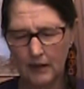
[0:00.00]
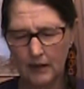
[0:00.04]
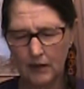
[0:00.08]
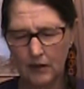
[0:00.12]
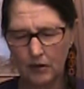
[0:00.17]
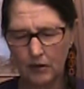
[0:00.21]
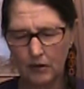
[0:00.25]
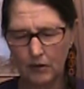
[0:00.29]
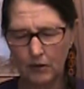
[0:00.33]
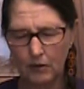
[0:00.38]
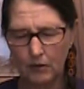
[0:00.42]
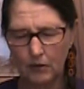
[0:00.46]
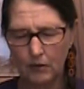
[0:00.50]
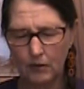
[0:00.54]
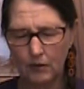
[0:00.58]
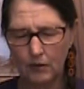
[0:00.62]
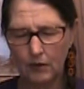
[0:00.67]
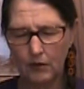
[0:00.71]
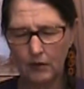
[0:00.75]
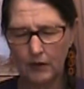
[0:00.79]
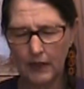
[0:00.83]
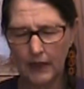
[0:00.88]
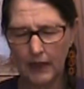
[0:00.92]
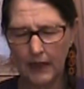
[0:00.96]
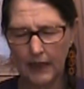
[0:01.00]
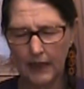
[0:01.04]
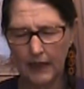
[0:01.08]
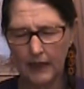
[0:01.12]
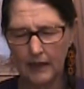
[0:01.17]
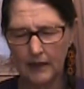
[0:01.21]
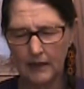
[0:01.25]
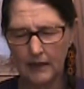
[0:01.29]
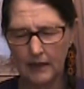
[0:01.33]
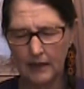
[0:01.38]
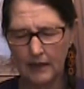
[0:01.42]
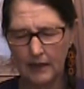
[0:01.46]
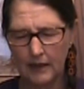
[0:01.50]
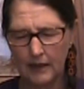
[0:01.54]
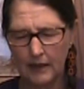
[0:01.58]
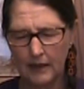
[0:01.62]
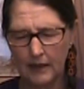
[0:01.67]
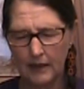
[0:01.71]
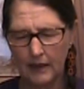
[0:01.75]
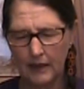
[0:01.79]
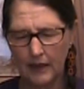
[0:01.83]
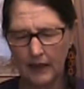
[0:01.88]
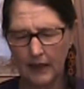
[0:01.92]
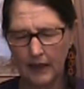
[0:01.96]
to create
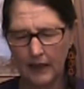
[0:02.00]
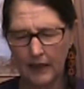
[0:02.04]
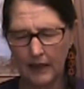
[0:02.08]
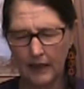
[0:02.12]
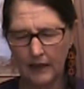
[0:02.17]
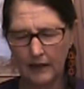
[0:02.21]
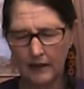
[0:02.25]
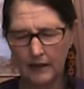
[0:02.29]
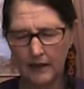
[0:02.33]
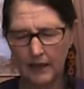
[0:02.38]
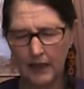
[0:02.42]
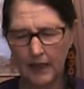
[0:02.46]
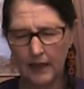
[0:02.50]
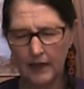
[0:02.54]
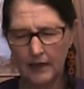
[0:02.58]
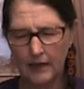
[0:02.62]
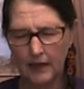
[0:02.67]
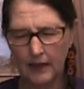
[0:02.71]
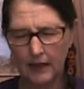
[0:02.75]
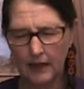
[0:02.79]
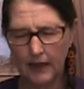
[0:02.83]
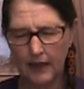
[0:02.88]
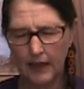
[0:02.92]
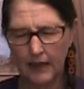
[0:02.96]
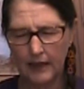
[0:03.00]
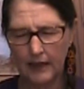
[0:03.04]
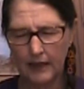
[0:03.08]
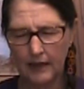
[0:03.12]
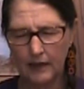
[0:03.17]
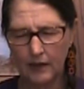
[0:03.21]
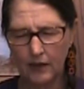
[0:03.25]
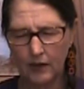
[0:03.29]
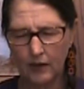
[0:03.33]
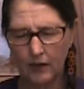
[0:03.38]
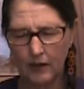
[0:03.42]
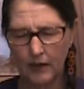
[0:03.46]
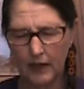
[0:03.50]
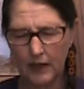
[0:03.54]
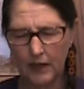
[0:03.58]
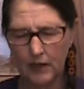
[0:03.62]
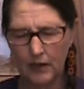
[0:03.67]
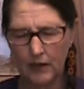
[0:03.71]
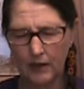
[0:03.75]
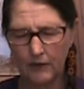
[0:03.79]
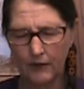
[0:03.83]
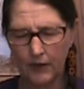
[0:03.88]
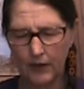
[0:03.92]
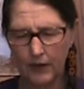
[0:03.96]
and take delight in the
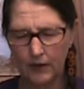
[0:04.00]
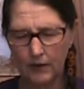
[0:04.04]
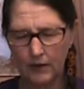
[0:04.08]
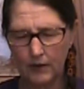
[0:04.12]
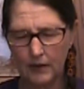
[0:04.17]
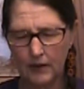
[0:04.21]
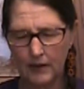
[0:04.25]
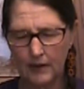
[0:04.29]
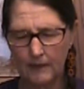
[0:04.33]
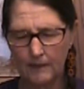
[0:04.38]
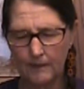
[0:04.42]
creation of others.